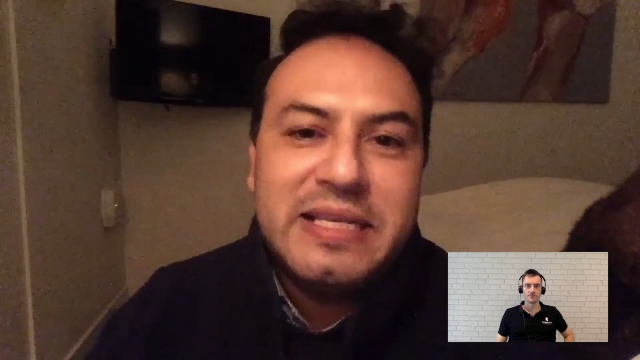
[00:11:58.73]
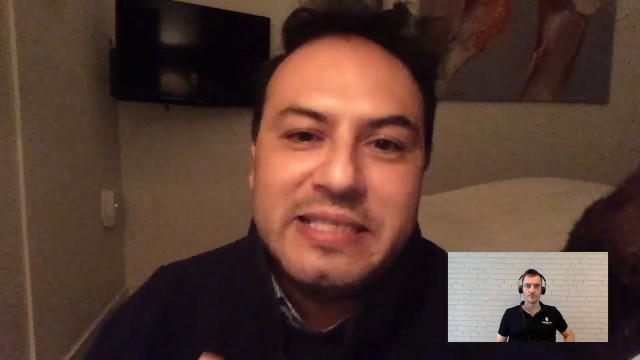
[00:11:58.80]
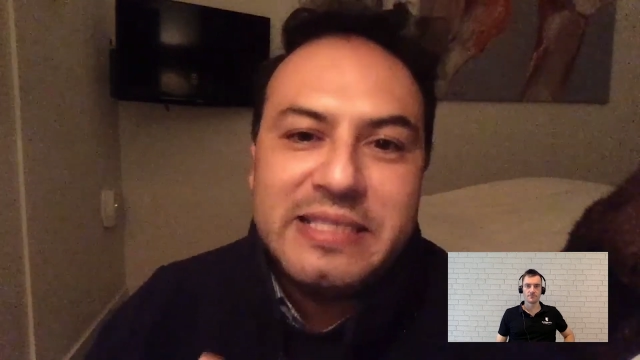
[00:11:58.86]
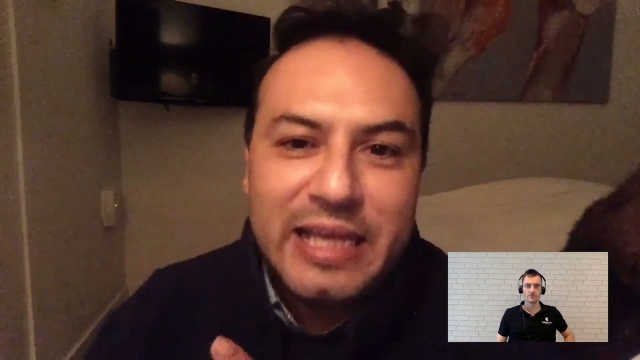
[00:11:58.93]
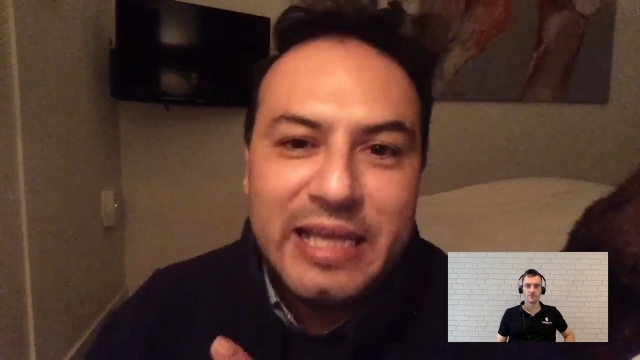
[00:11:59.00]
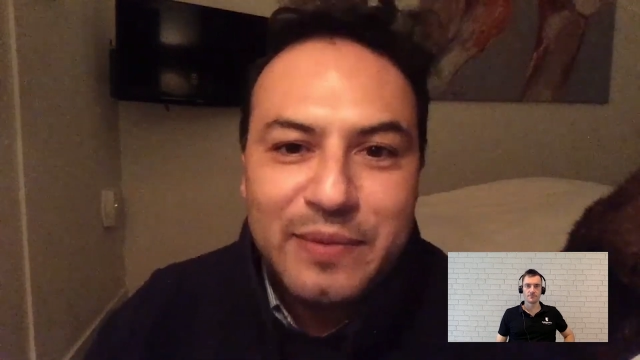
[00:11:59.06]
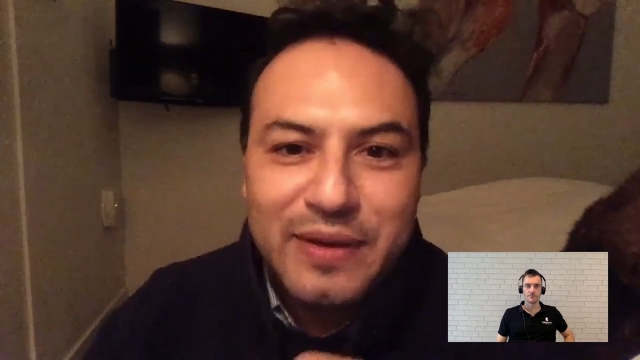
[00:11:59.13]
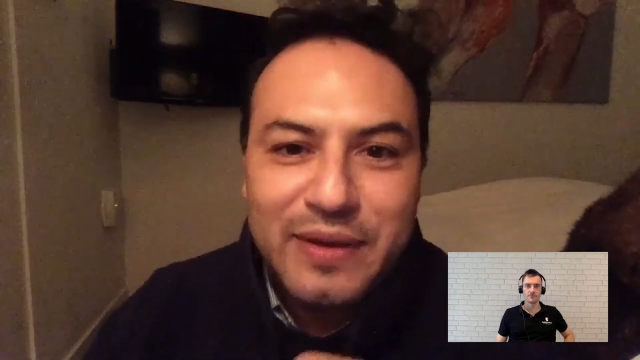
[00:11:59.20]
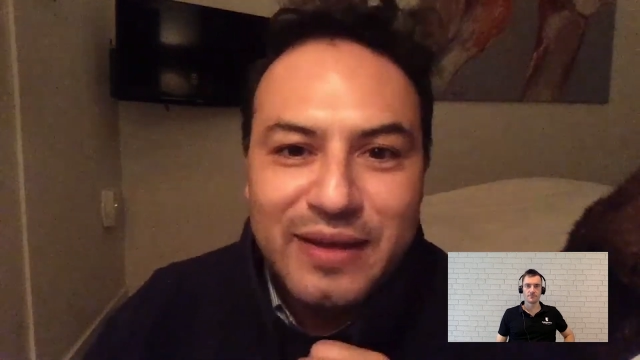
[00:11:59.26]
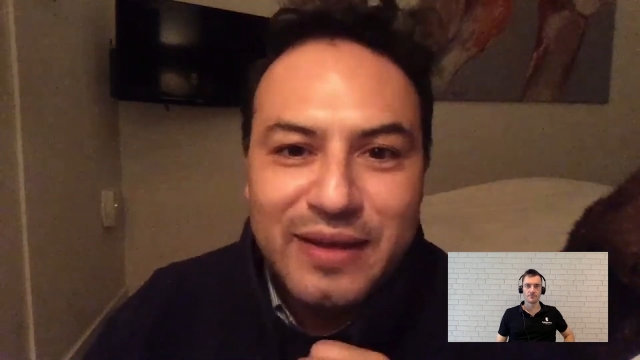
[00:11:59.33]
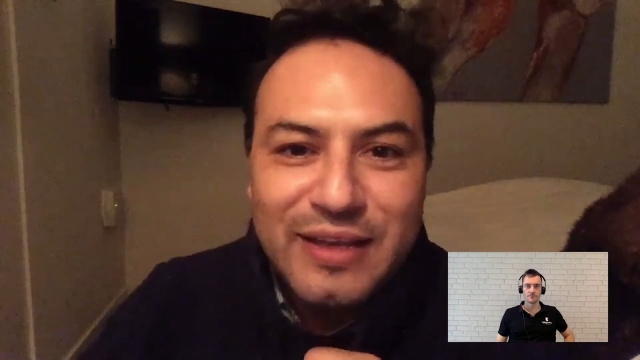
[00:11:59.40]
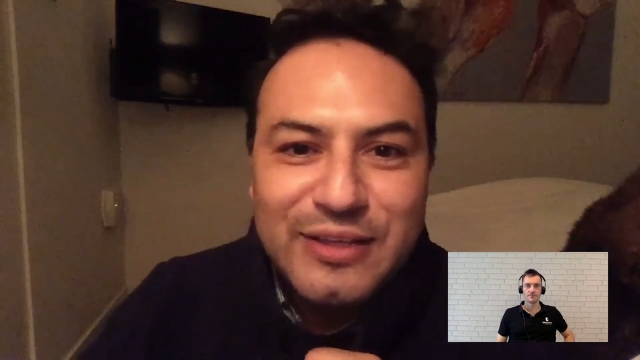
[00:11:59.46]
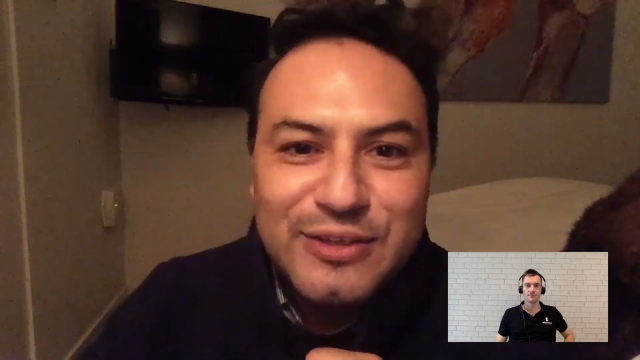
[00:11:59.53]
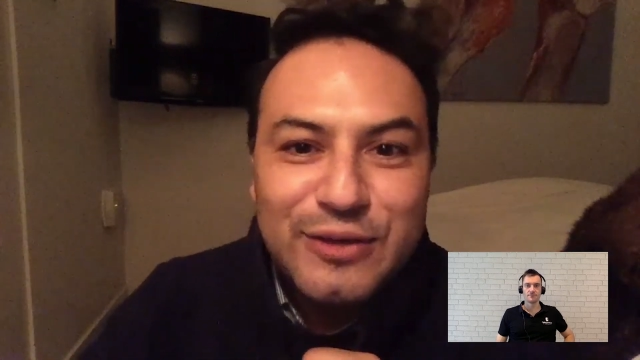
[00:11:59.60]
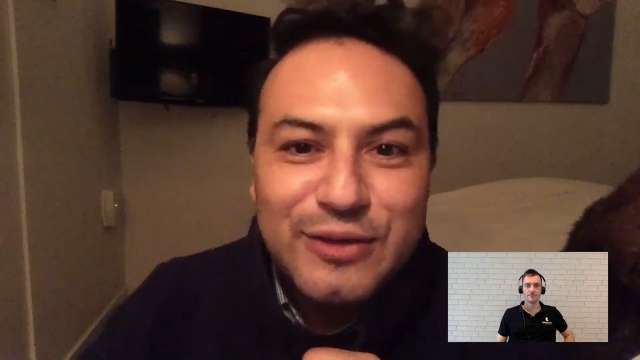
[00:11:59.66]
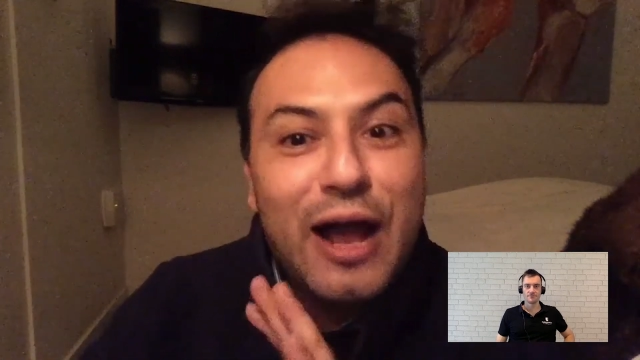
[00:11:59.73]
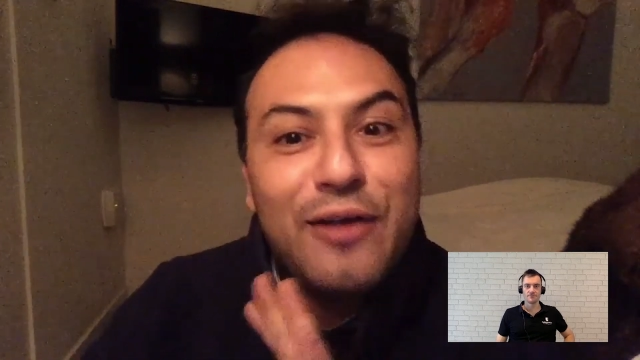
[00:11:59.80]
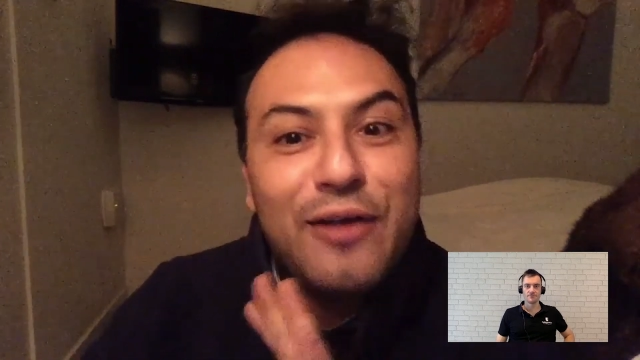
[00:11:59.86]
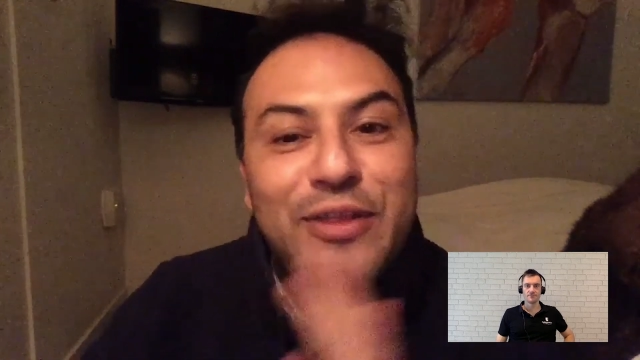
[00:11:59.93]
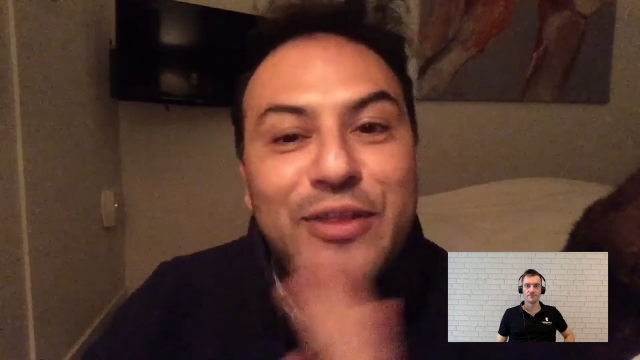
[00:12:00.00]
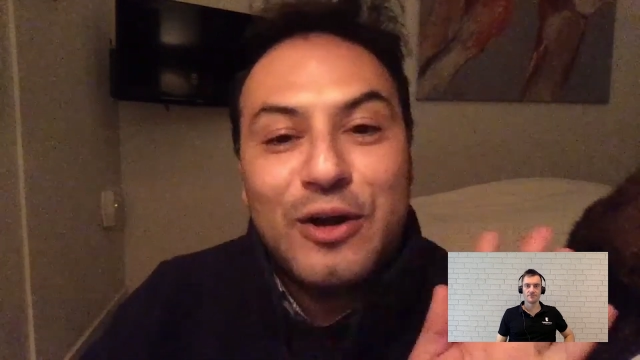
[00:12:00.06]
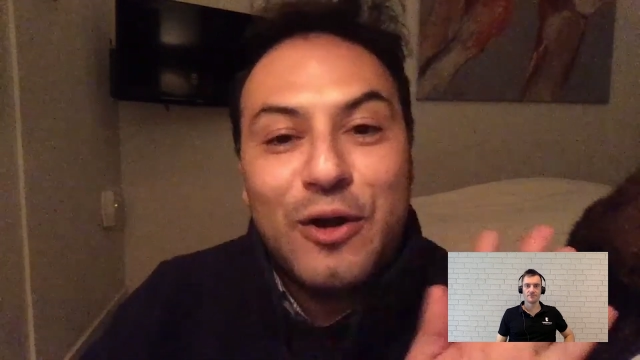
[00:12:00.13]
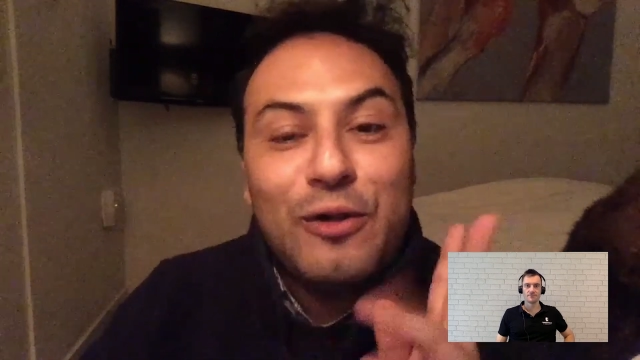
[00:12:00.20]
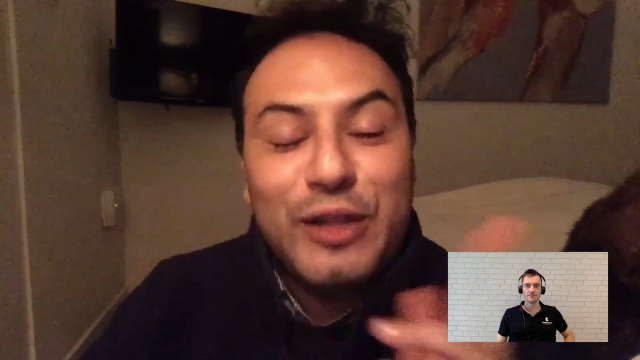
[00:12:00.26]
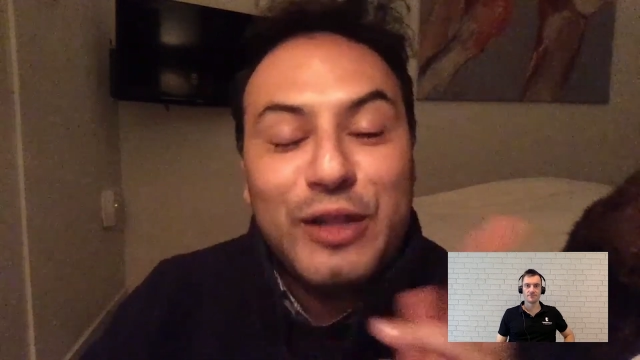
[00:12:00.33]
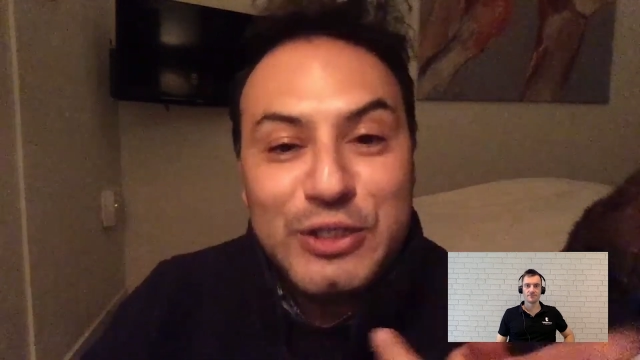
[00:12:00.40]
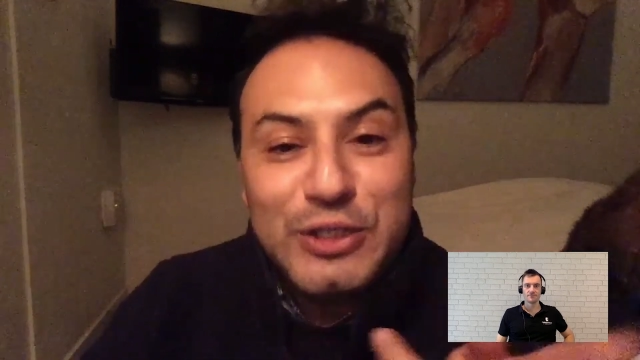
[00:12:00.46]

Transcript: sleep. So now there are only